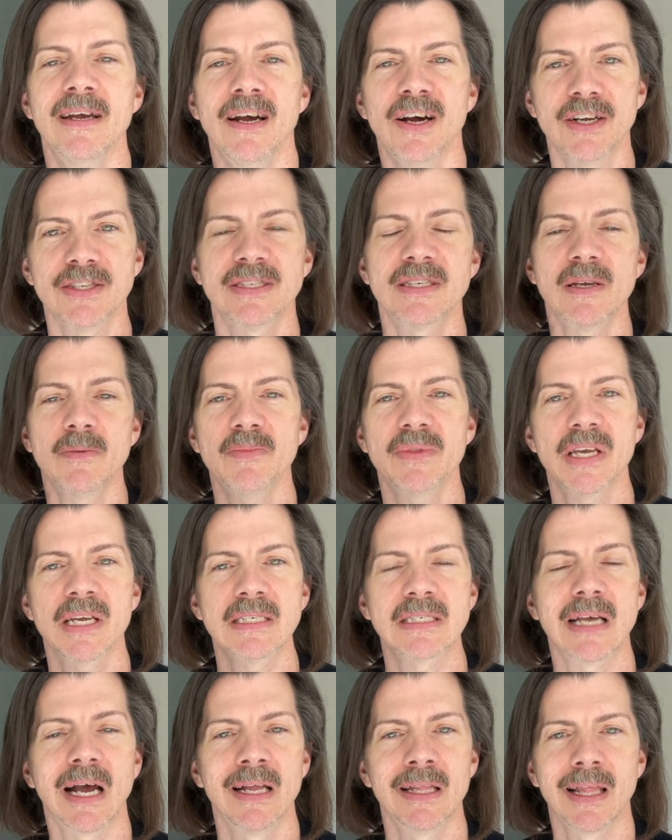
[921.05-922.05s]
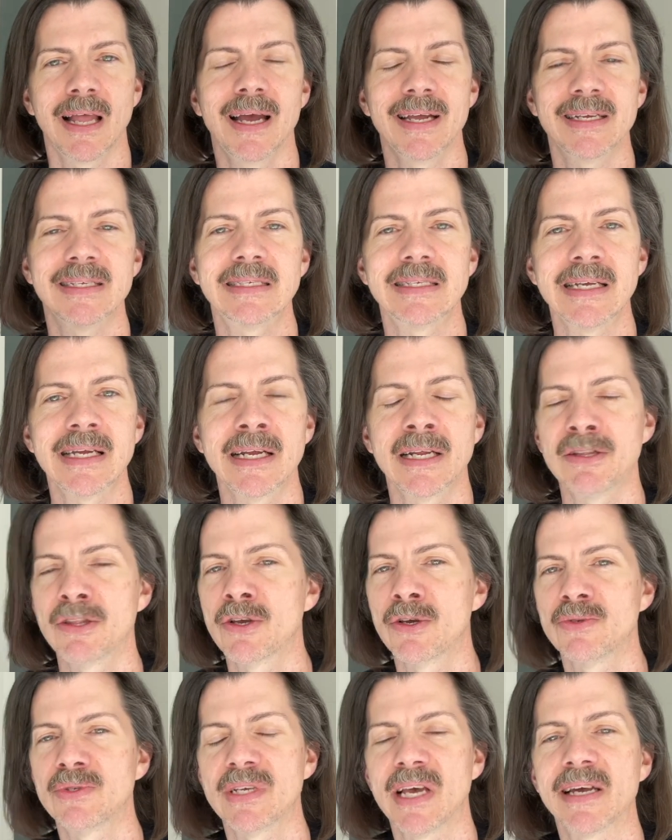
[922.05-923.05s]
On some things, I like seeing
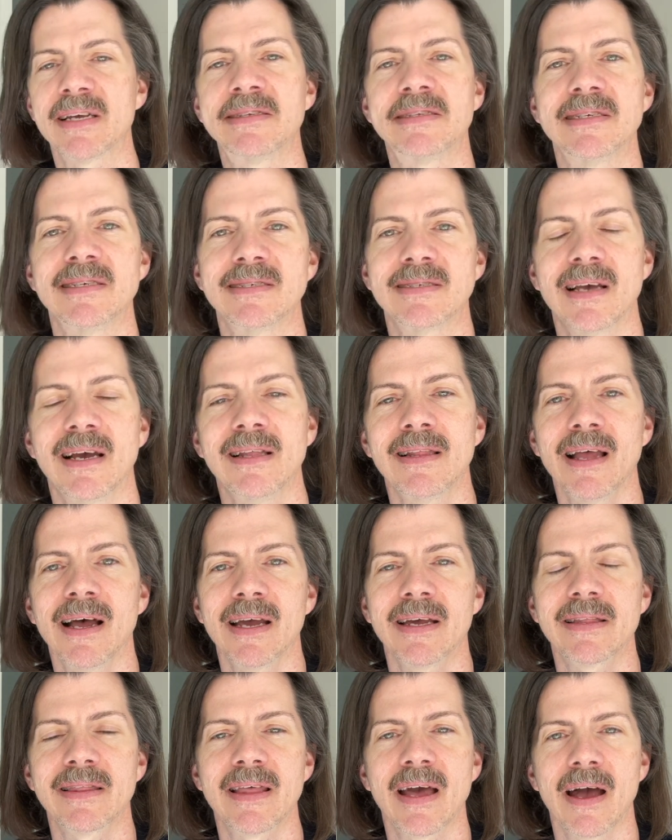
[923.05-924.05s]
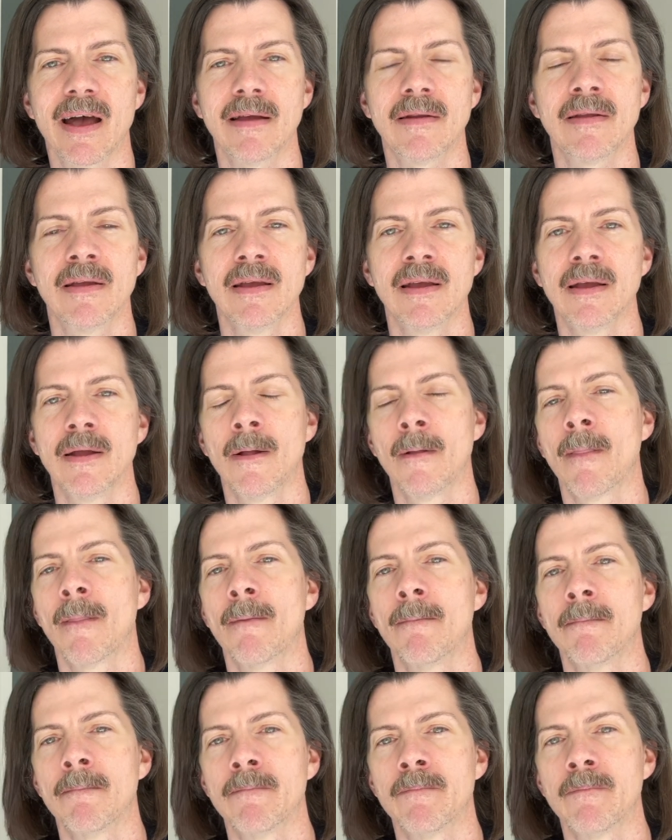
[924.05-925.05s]
those X's. I like that
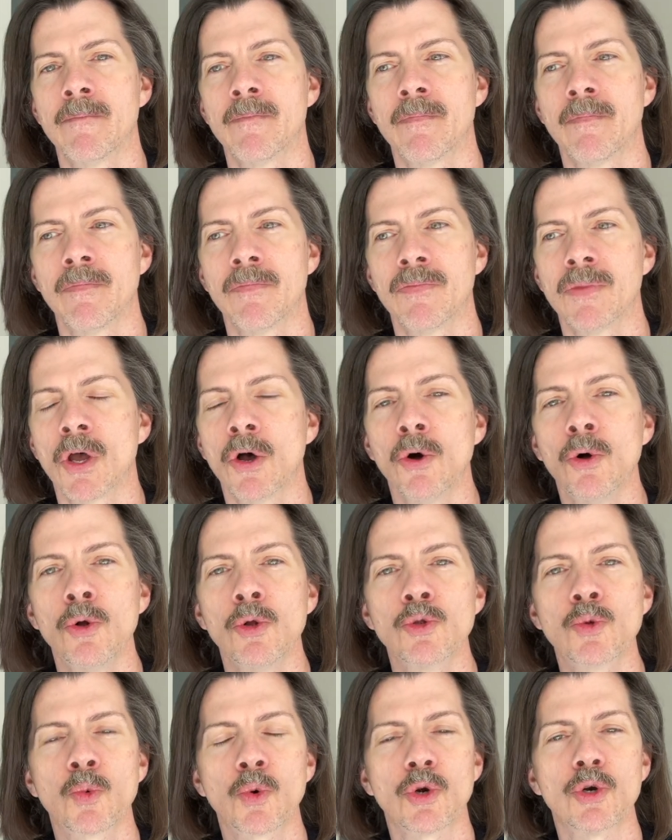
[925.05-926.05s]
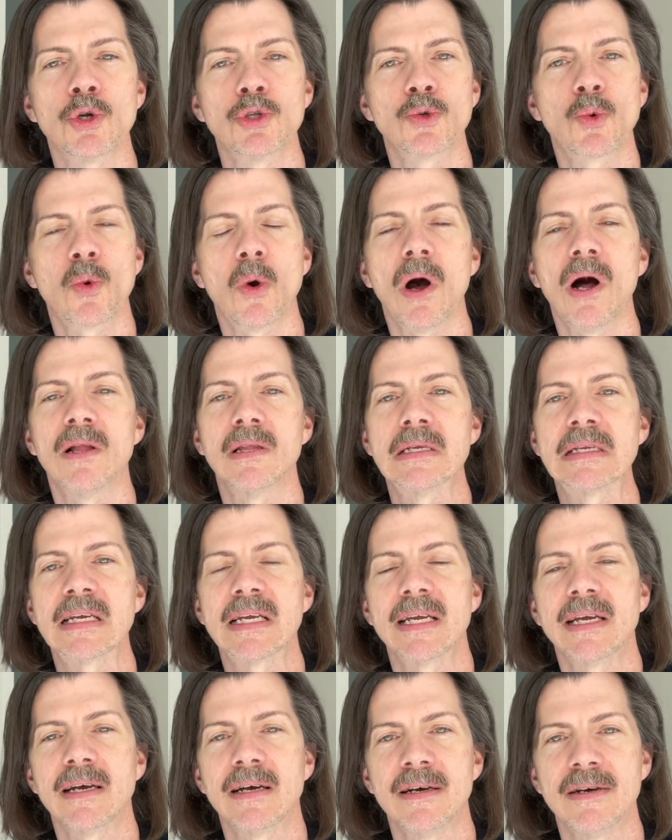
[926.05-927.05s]
old world
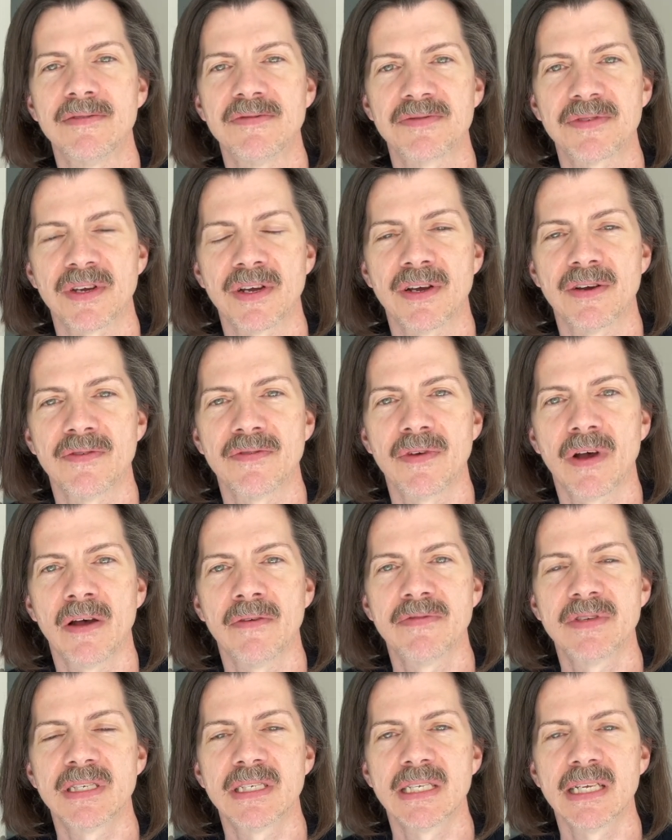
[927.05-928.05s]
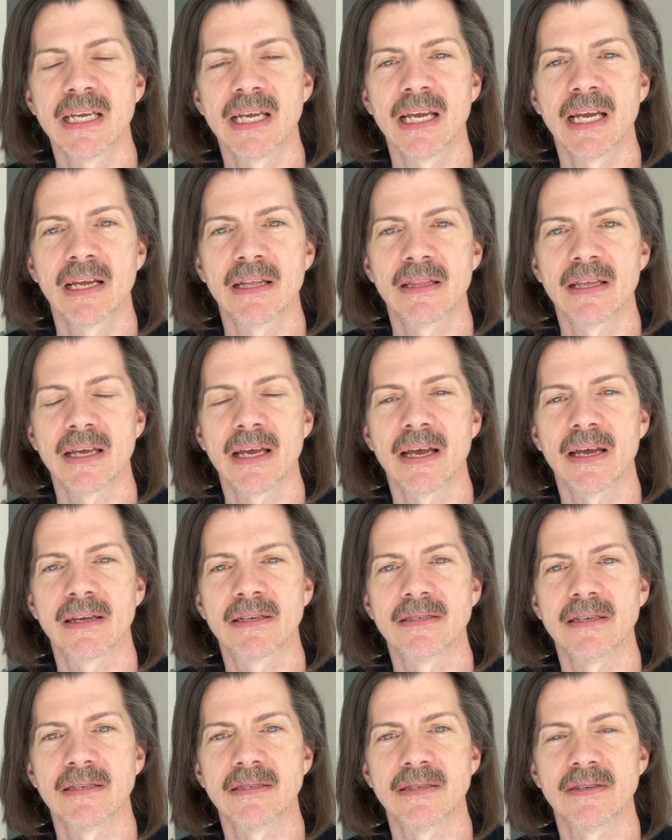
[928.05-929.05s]
quality of, of, of seeing the
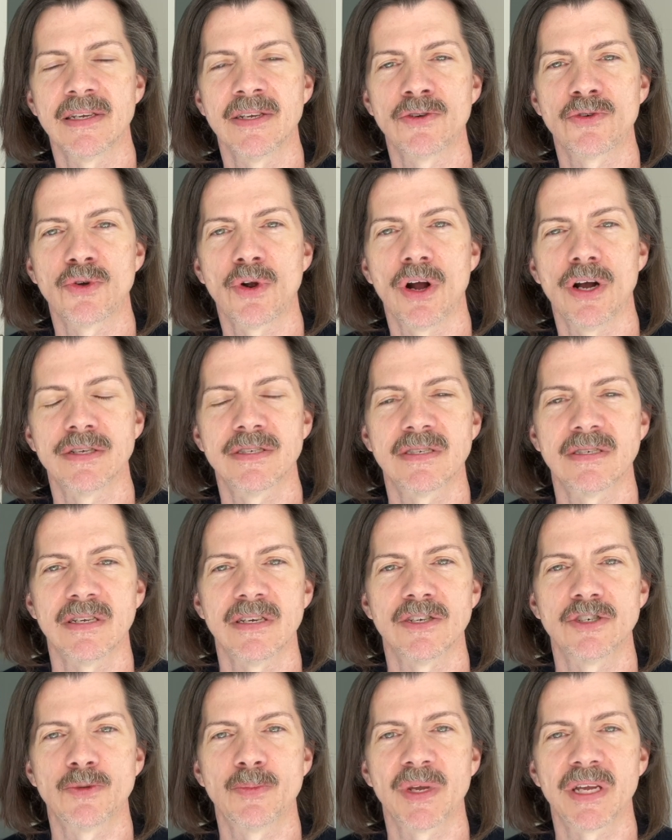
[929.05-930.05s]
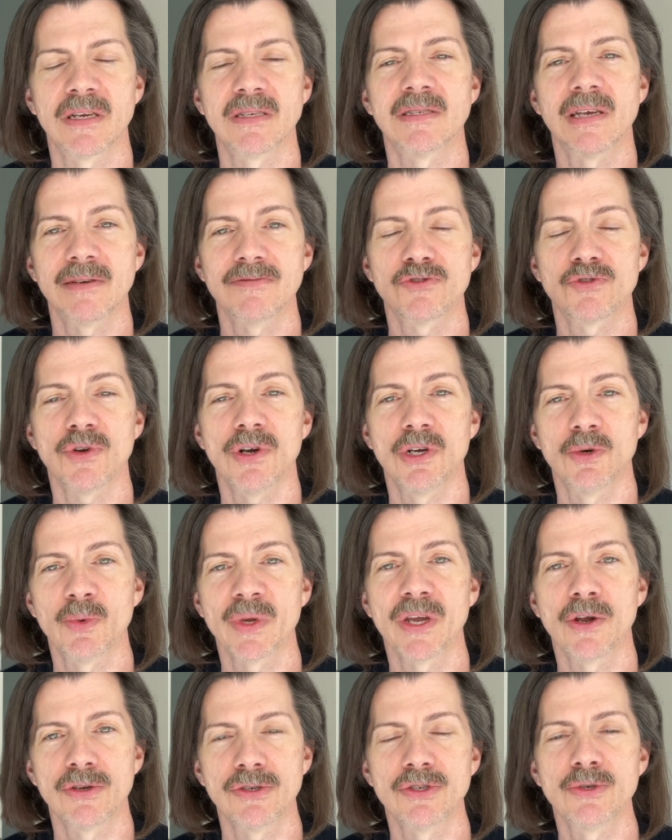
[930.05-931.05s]
X's in cross stitch, because after all,
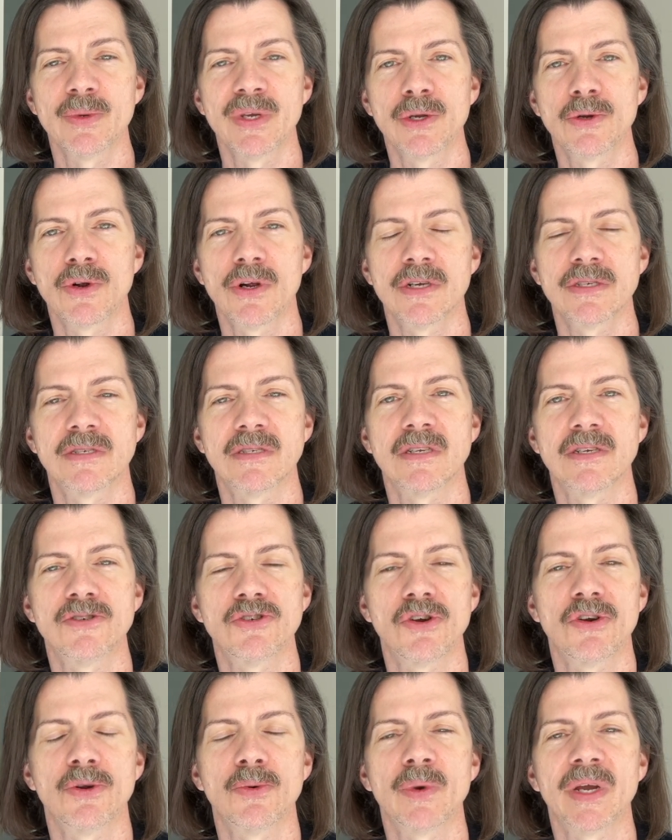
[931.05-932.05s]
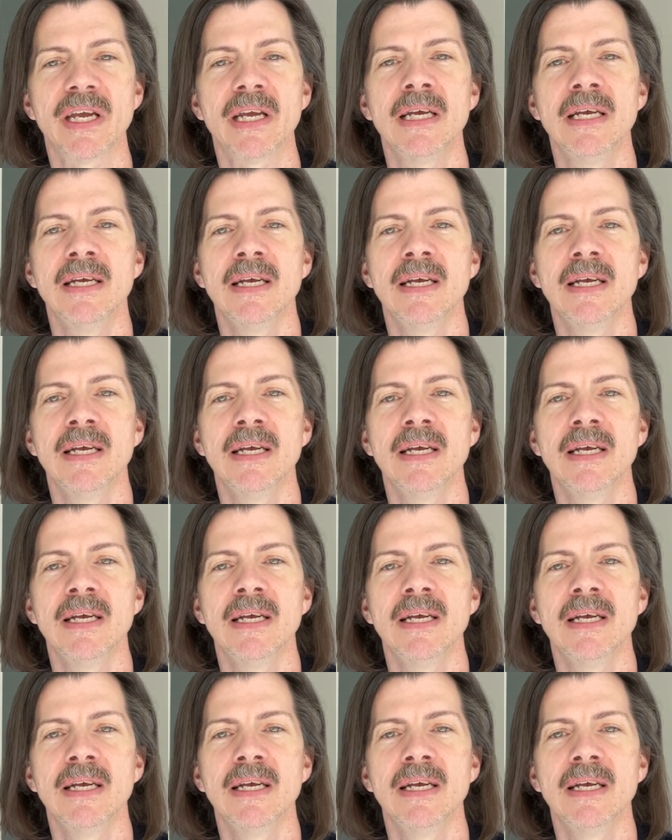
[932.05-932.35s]
we are doing cross stitch, aren't we?